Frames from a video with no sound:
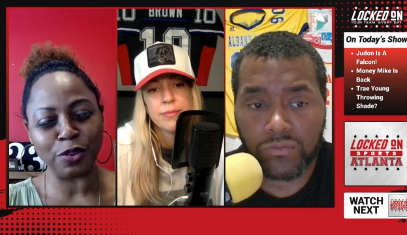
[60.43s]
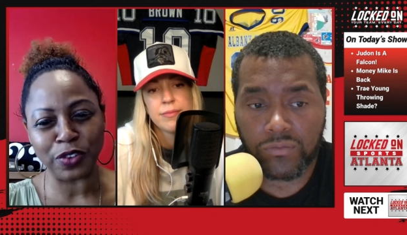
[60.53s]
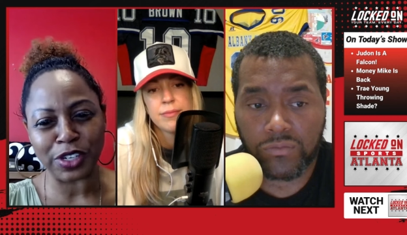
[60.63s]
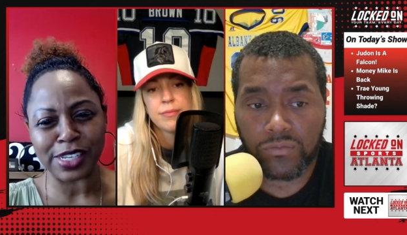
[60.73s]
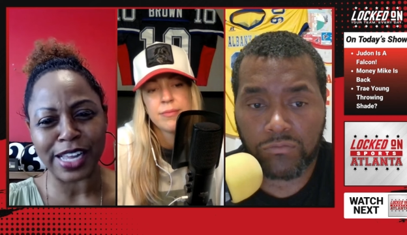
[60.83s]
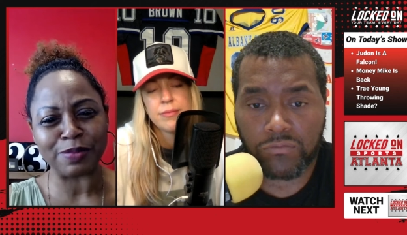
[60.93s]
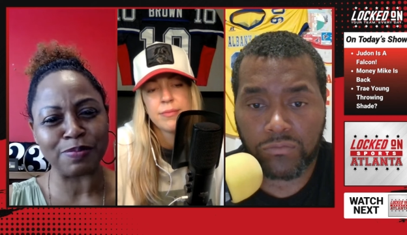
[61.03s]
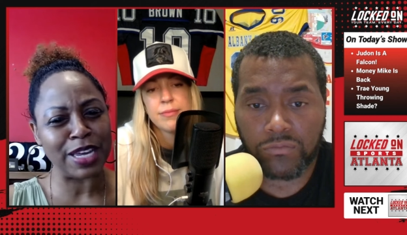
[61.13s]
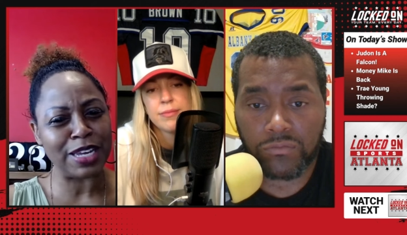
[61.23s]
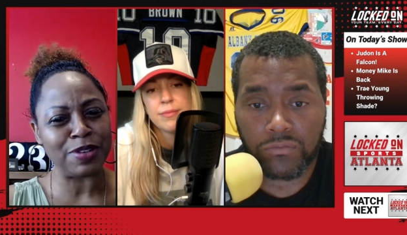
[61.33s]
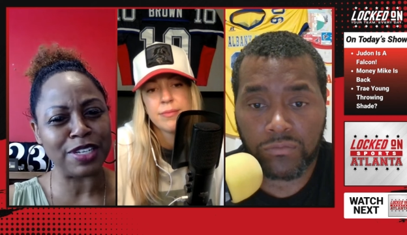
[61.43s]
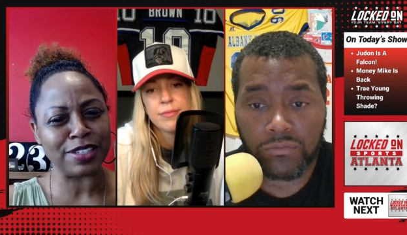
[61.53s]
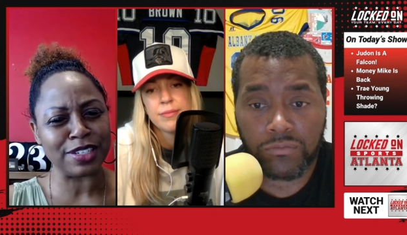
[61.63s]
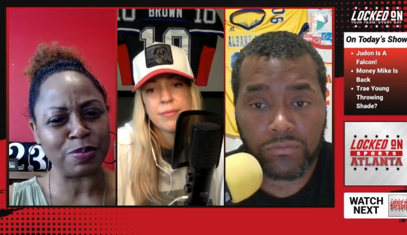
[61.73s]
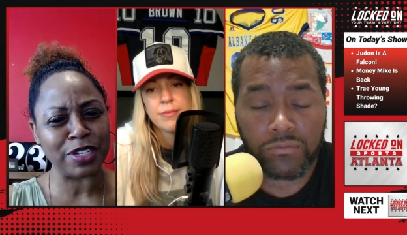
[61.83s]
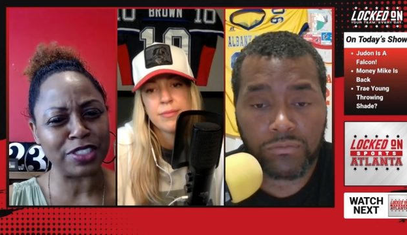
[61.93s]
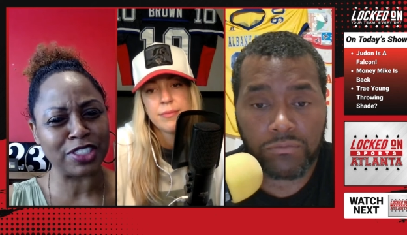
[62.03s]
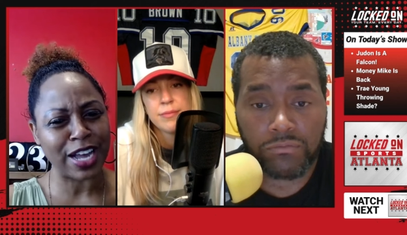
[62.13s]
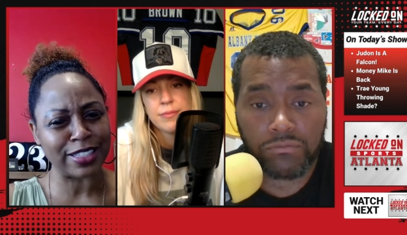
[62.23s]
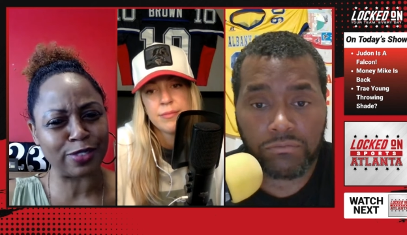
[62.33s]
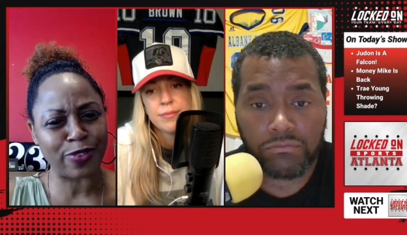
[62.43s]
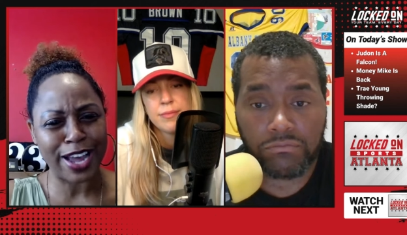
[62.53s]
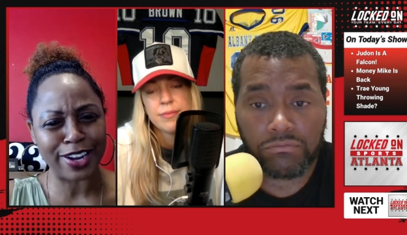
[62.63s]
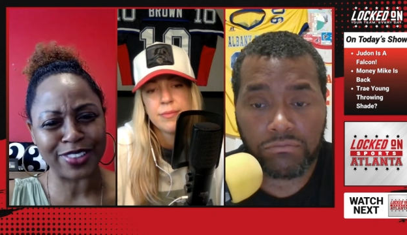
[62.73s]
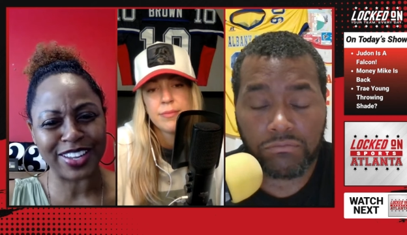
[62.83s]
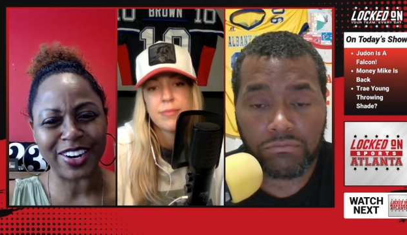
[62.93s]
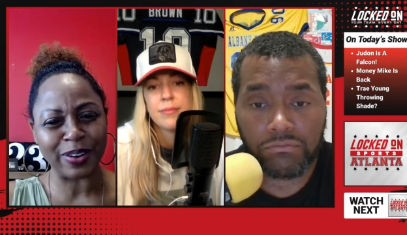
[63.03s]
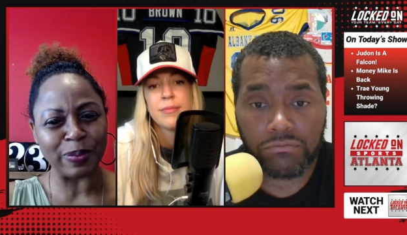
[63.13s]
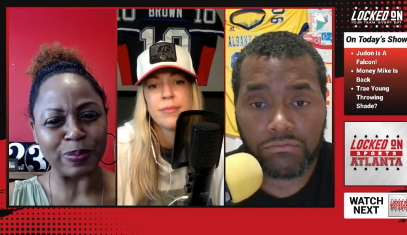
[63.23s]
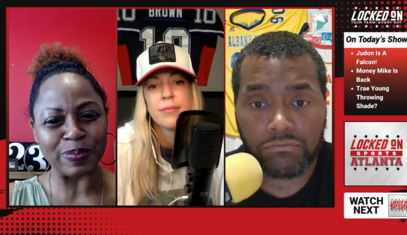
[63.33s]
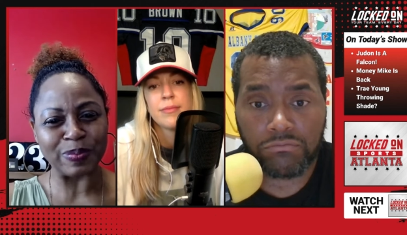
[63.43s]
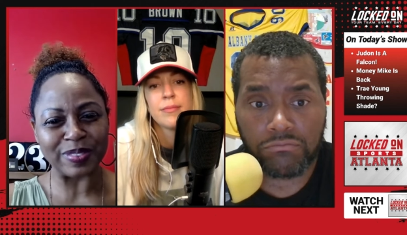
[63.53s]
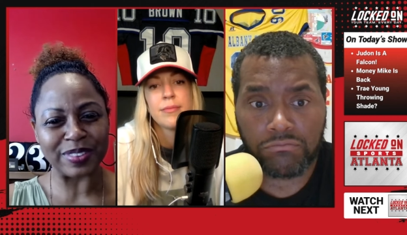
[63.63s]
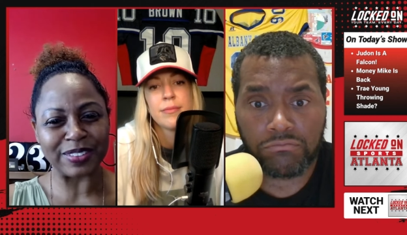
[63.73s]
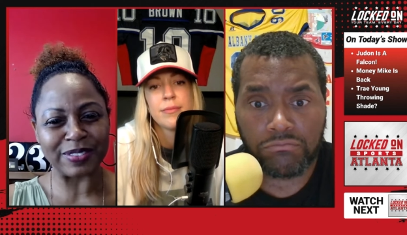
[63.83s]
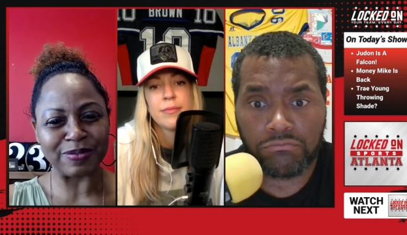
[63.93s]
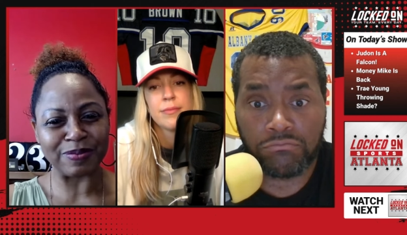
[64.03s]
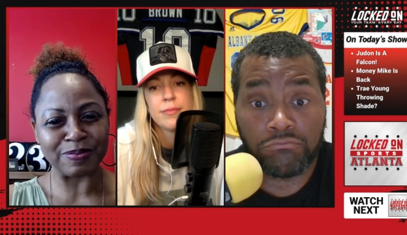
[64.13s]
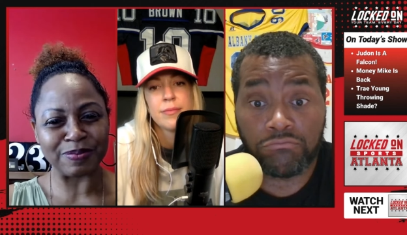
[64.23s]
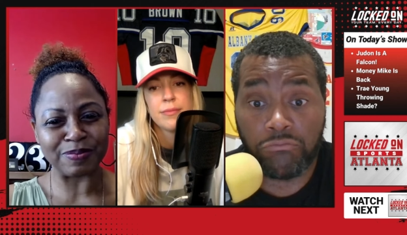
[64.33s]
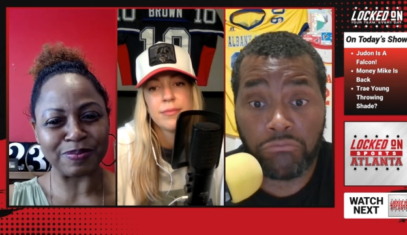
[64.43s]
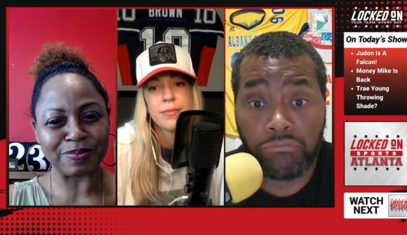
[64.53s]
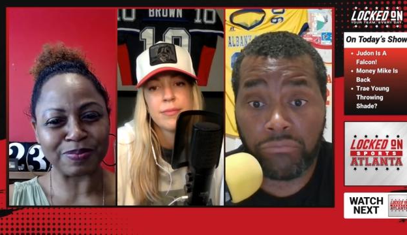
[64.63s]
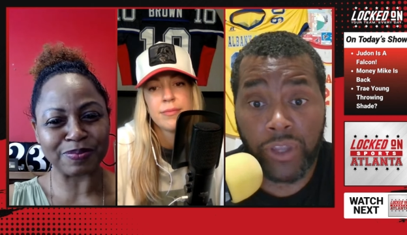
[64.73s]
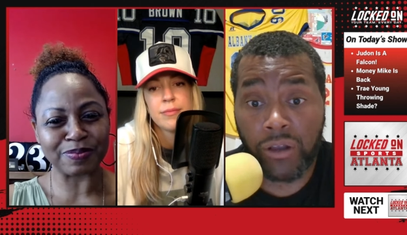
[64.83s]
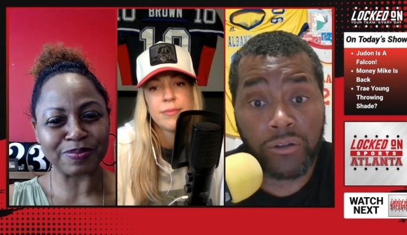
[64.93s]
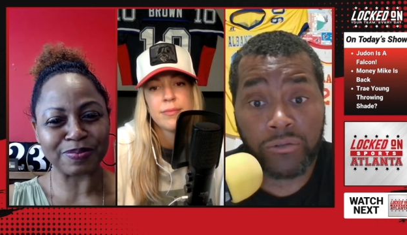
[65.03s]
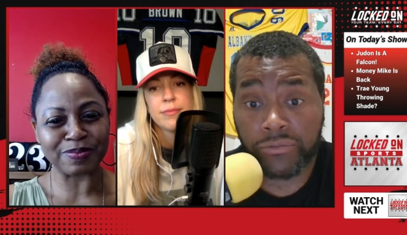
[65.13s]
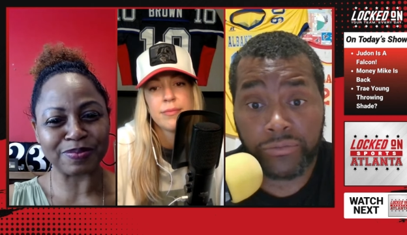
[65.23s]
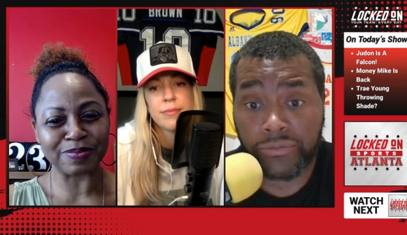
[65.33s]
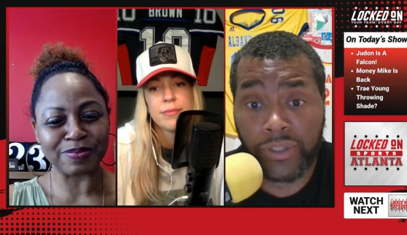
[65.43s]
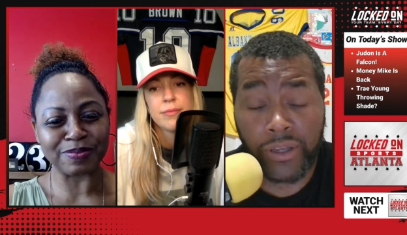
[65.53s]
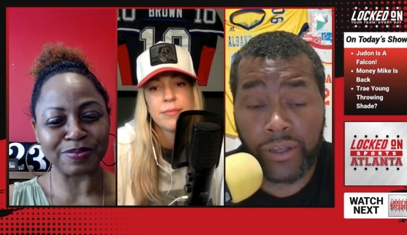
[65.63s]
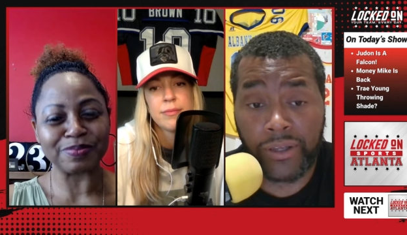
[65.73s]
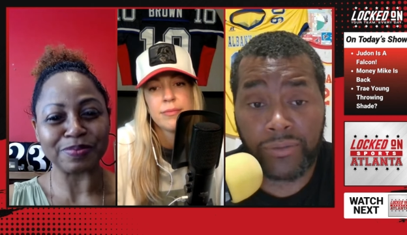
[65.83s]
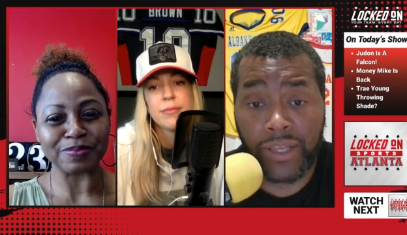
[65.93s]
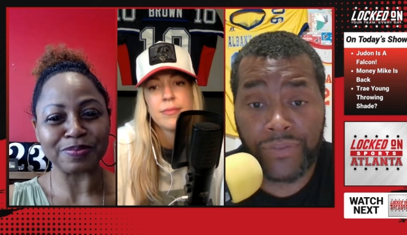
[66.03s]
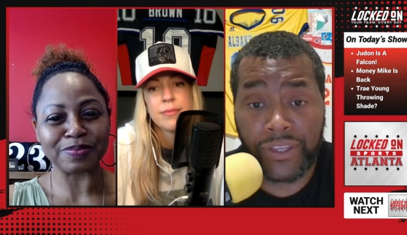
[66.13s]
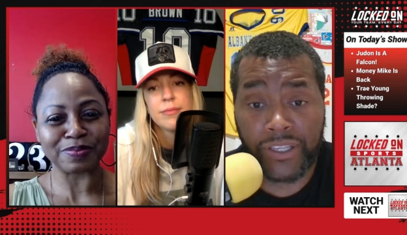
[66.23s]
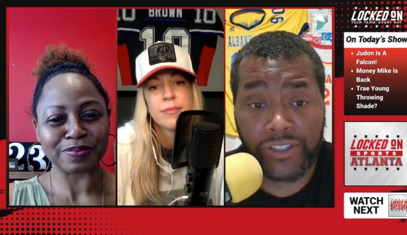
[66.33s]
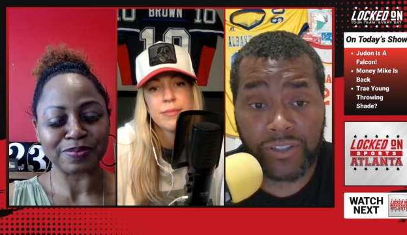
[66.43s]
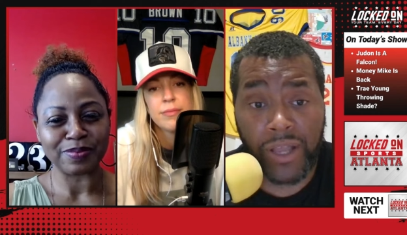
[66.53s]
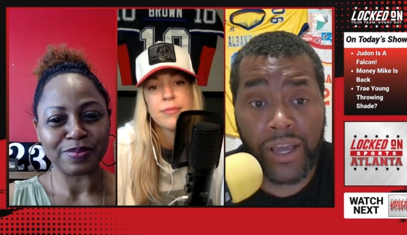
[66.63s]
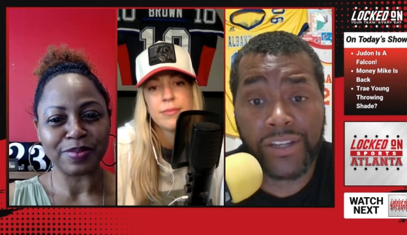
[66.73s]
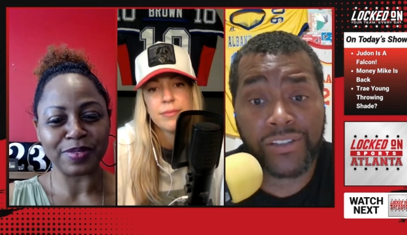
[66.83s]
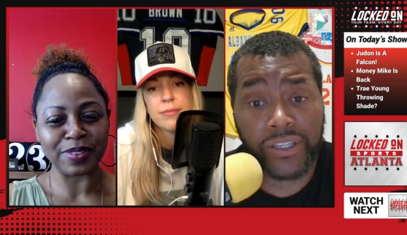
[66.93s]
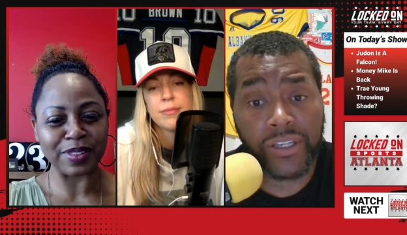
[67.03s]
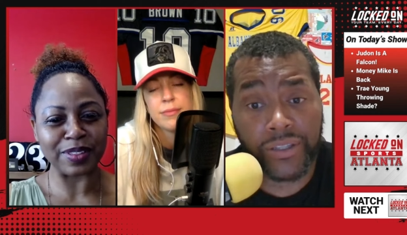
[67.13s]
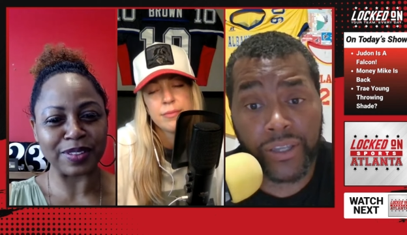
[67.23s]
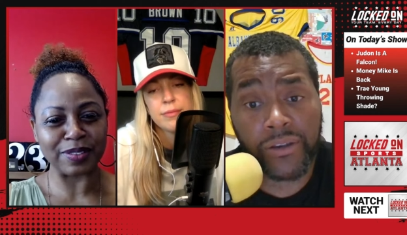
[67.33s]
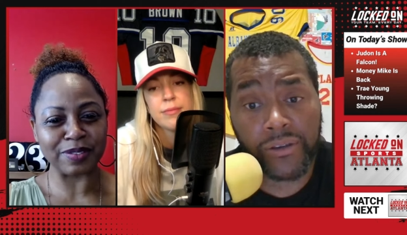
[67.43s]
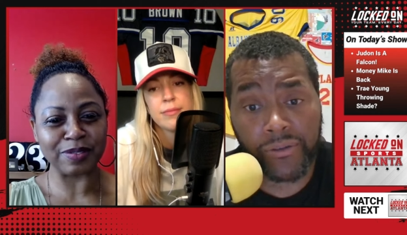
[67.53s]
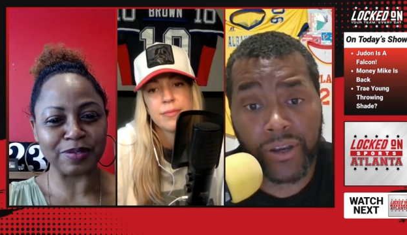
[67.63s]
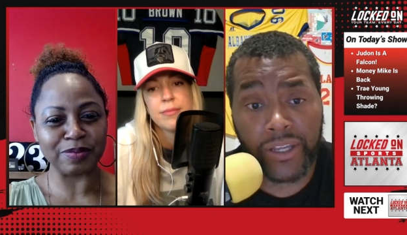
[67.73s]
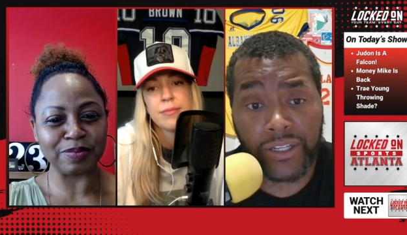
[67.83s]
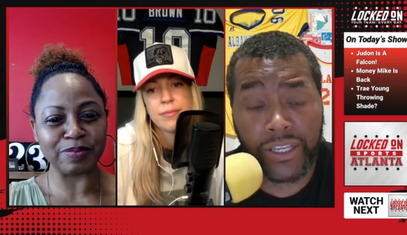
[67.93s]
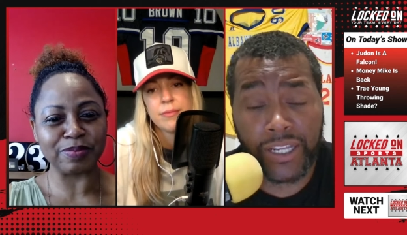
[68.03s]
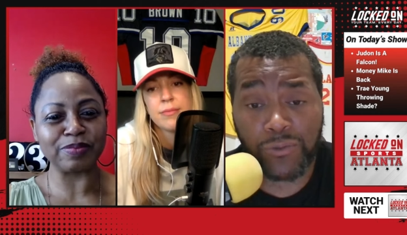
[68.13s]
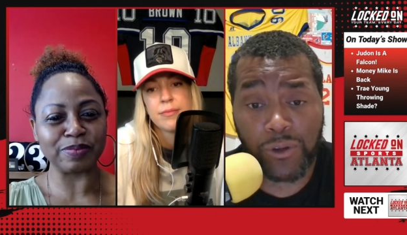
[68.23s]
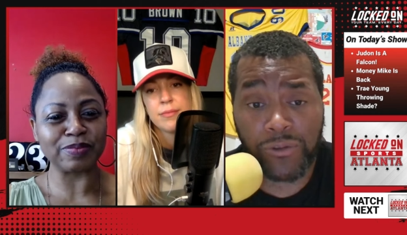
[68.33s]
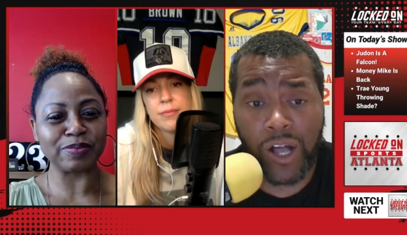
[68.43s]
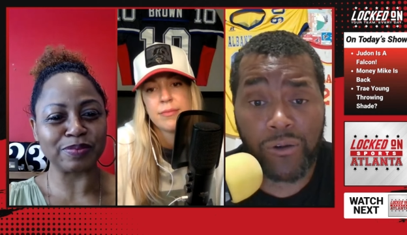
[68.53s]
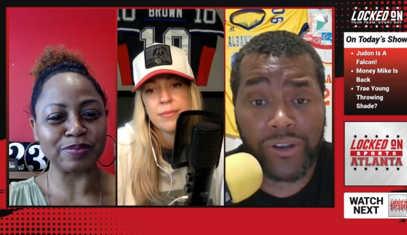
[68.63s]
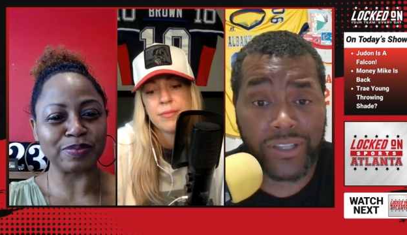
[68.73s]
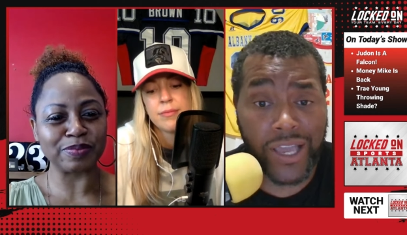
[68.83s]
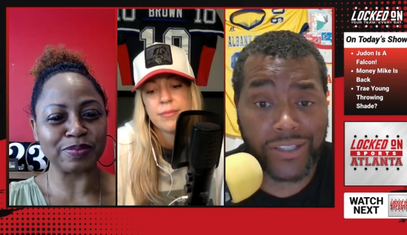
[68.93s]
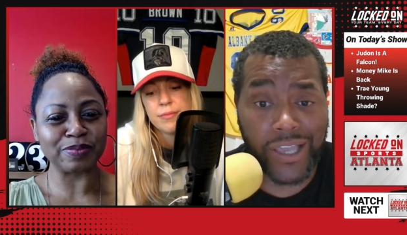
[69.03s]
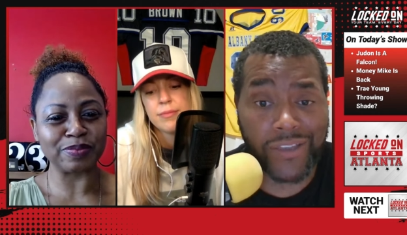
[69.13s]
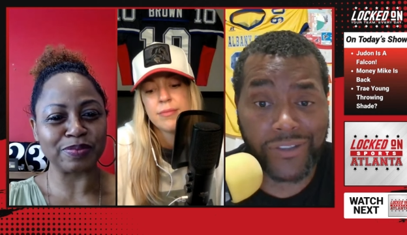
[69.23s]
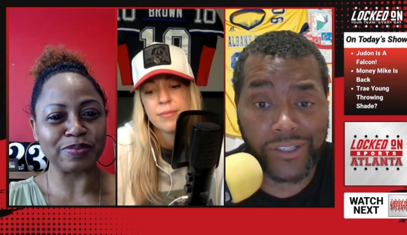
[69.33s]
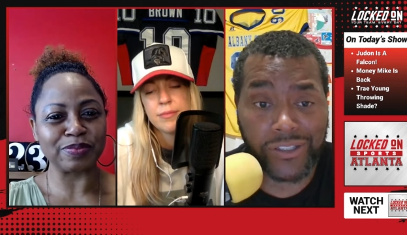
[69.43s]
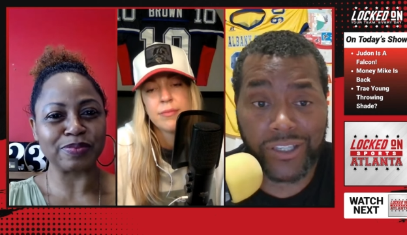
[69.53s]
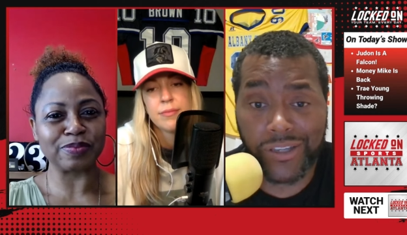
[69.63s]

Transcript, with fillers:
Speaker 1: do you feel like maybe a little bit of shots fired there?
Speaker 2: No. Um, I think it's some honesty in there, right? And that's what we always ask athletes to